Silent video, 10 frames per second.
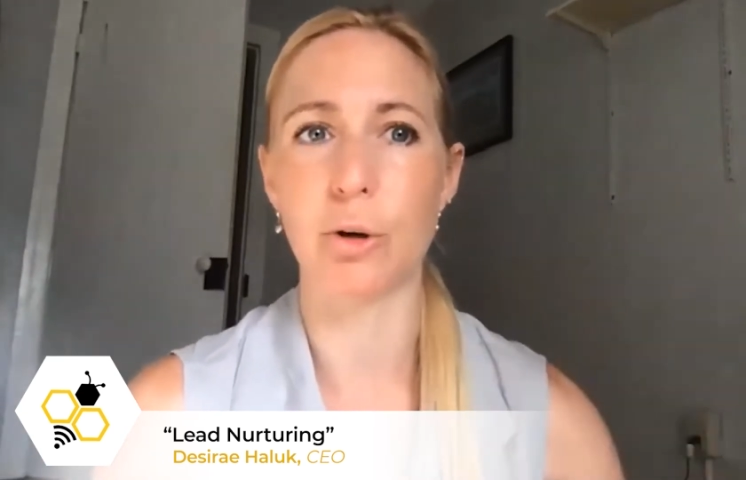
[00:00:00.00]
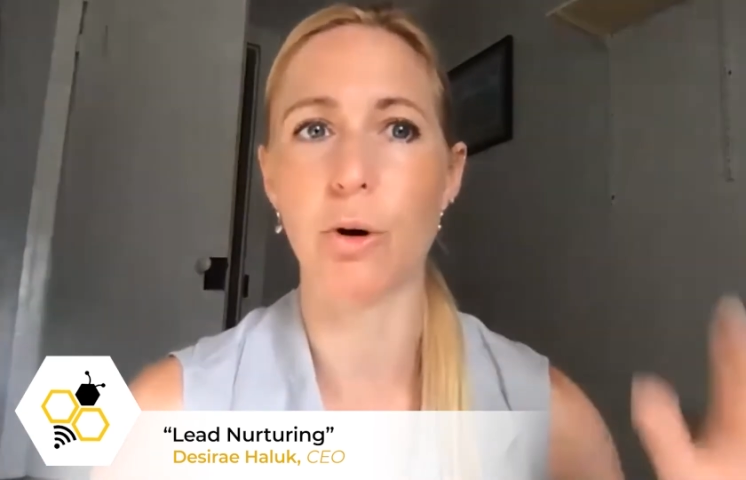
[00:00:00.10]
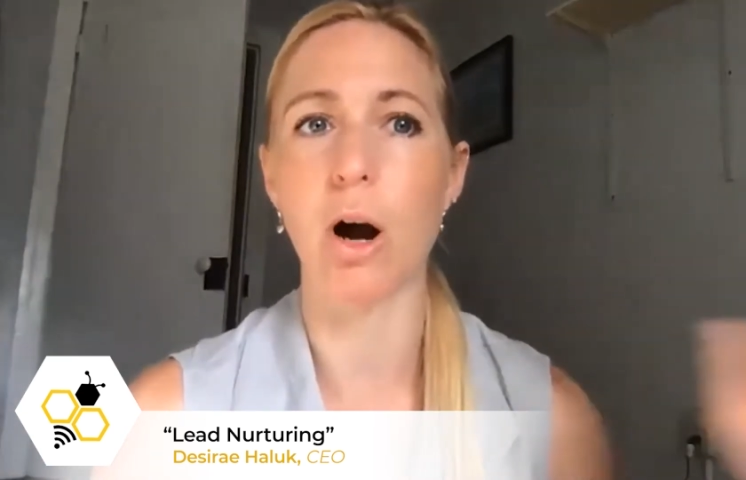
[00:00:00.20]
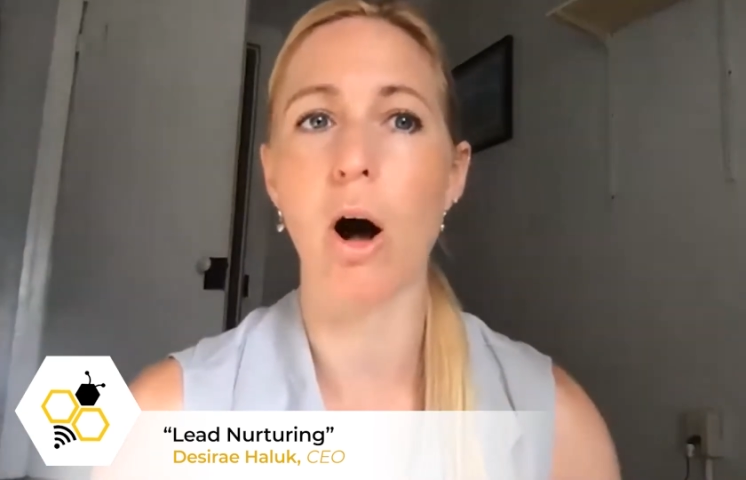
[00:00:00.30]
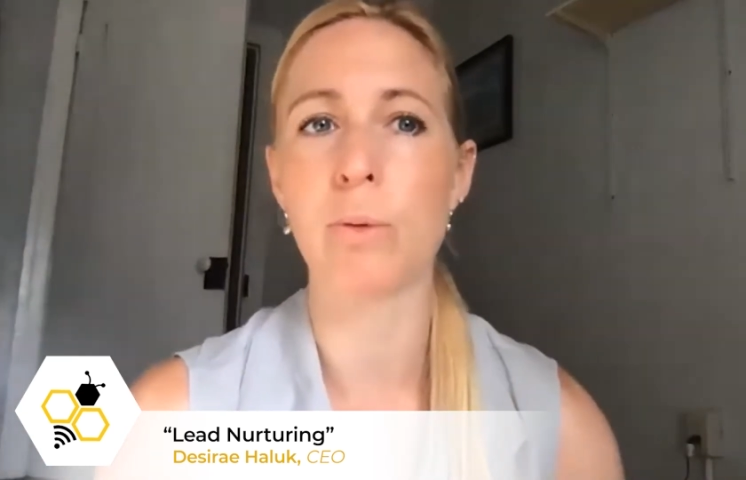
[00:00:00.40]

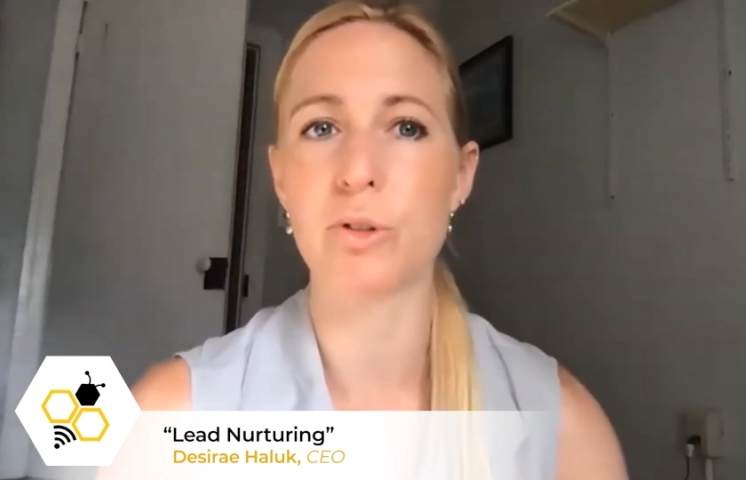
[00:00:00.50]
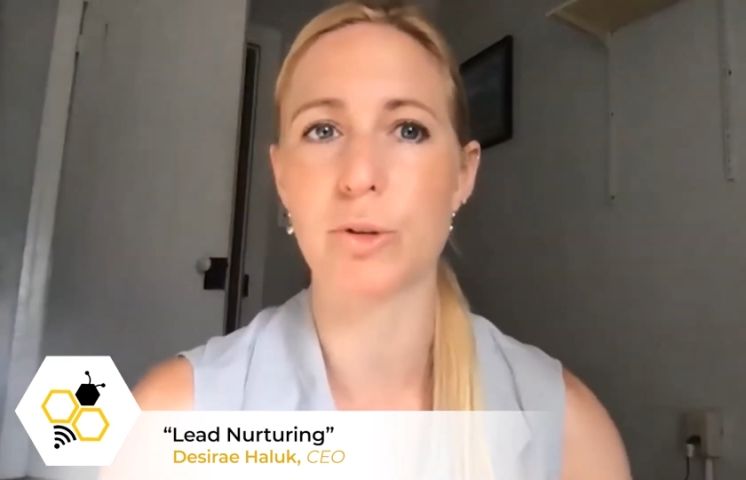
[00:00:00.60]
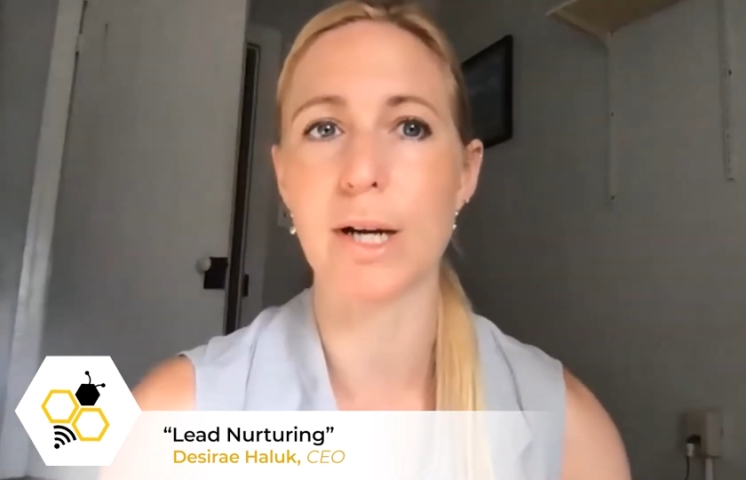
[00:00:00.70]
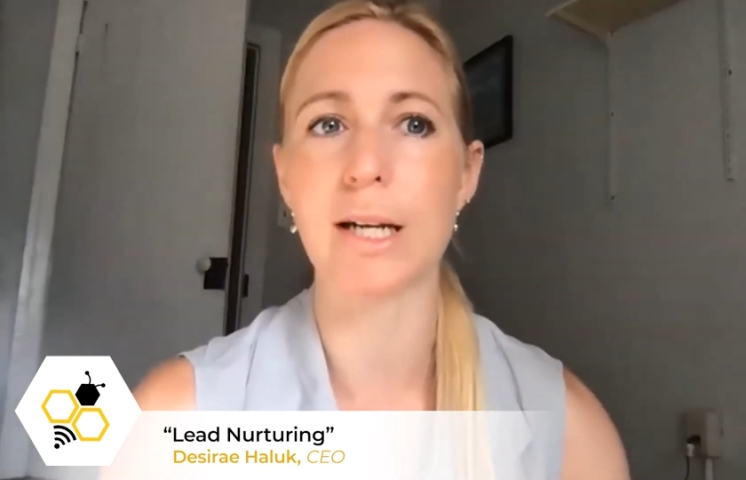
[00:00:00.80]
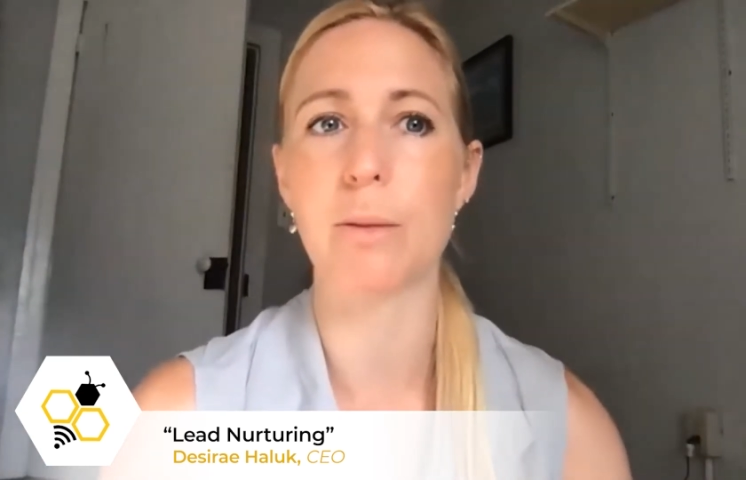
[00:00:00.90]
are almost
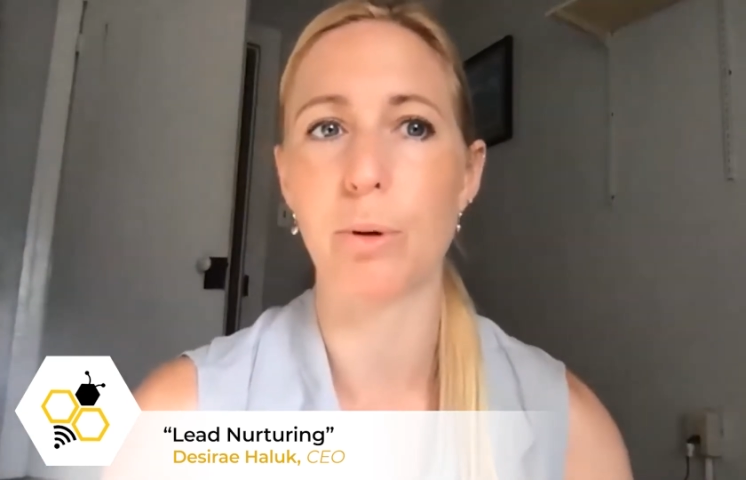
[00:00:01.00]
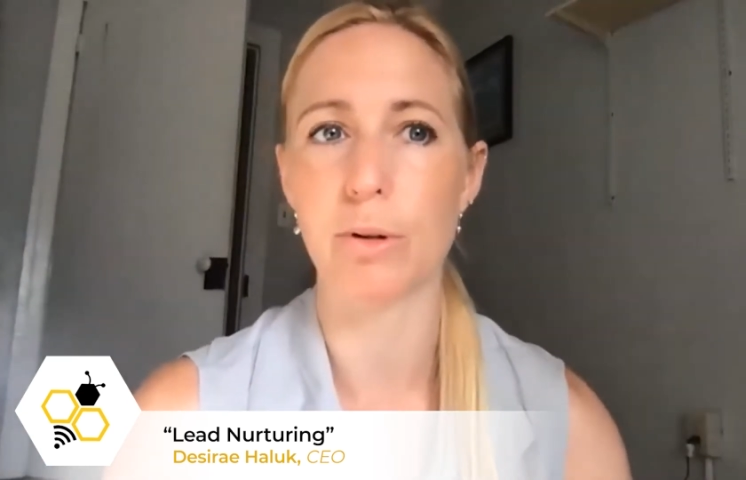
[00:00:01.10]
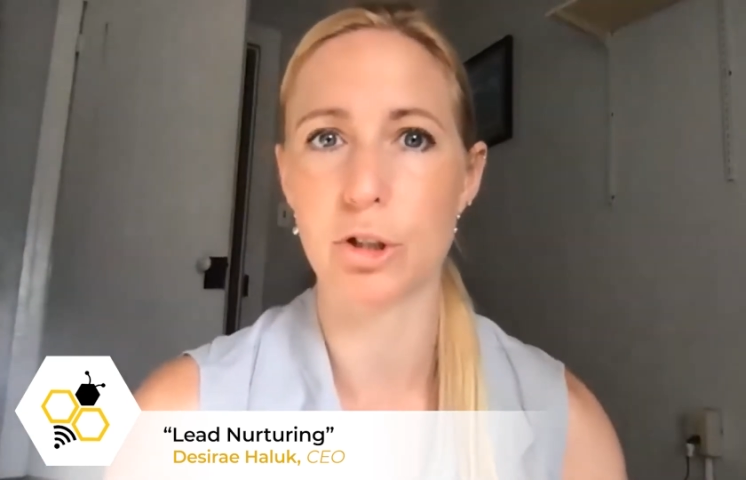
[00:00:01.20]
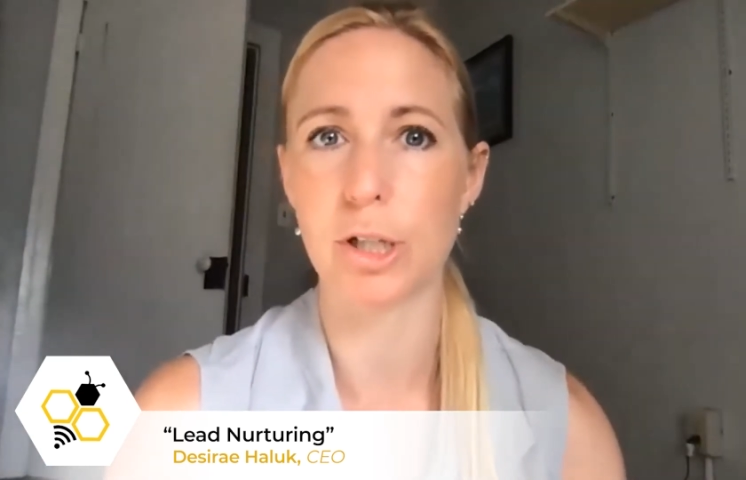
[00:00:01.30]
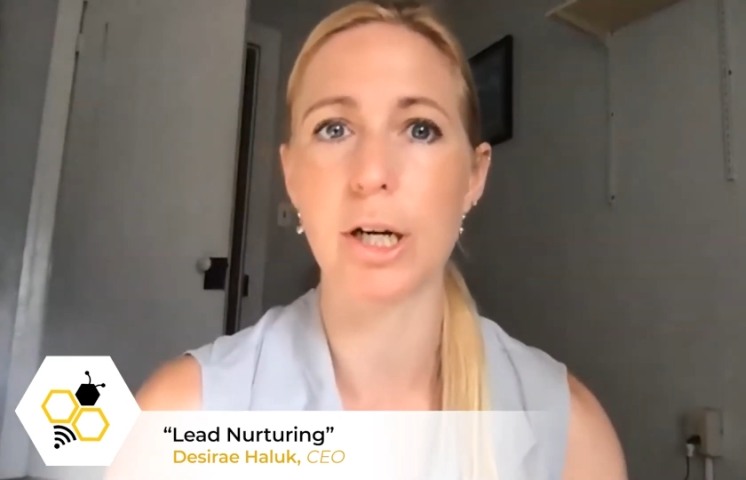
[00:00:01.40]
ready to pull the
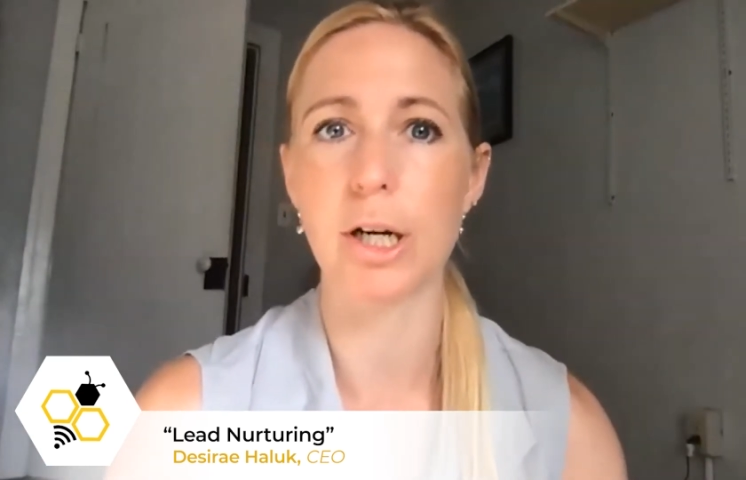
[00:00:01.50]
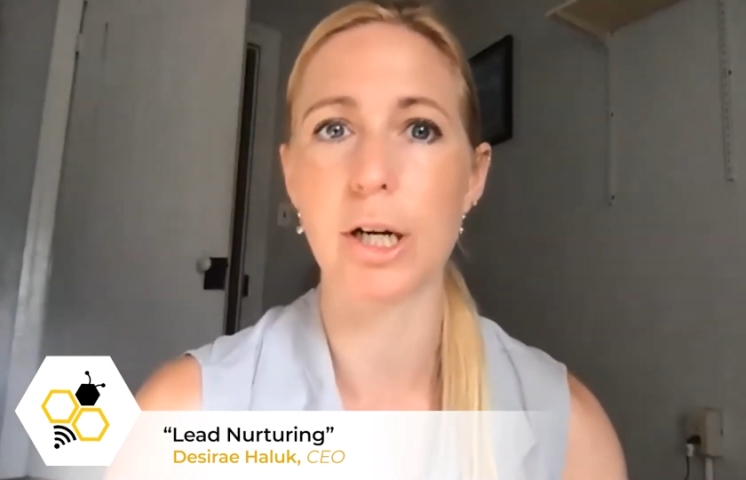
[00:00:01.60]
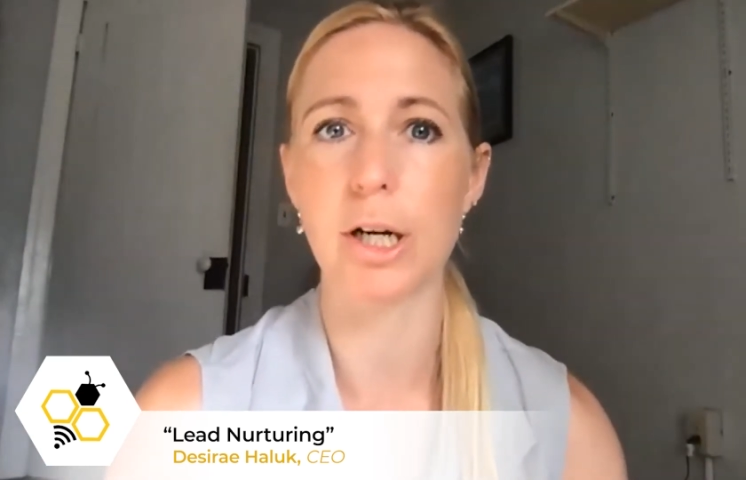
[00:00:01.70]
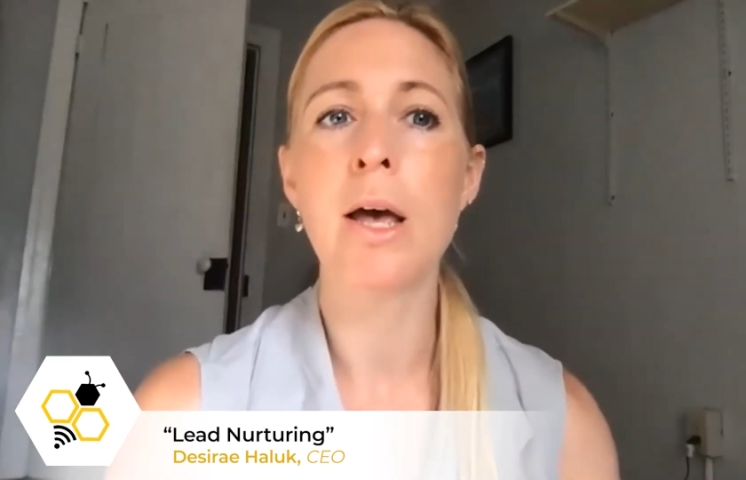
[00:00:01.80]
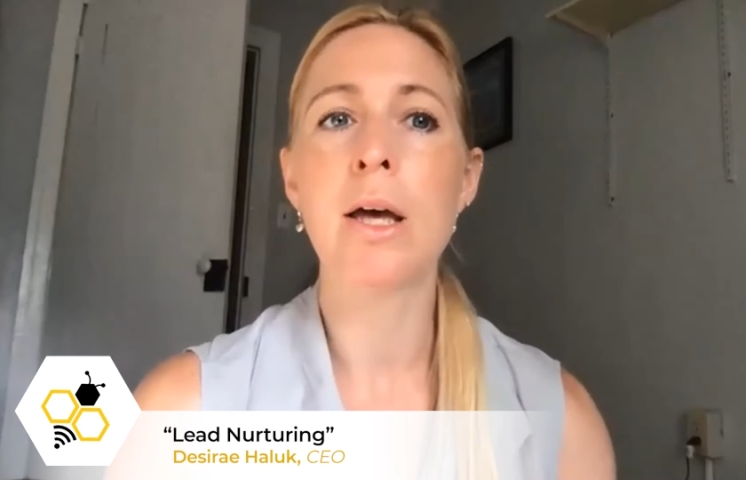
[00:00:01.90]

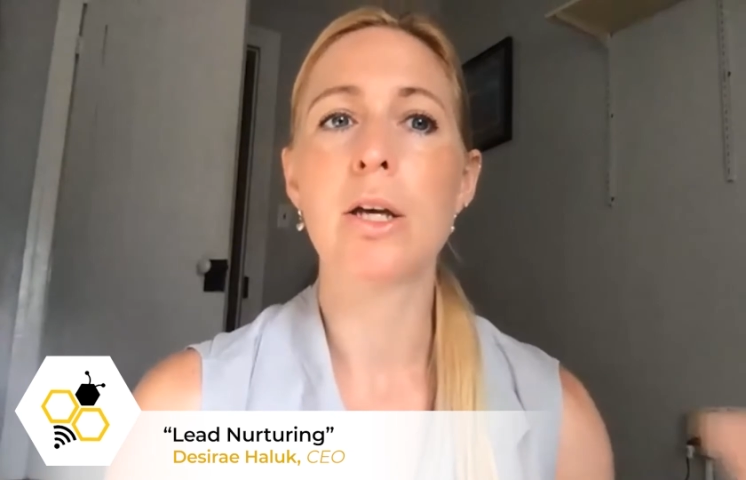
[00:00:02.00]
trigger,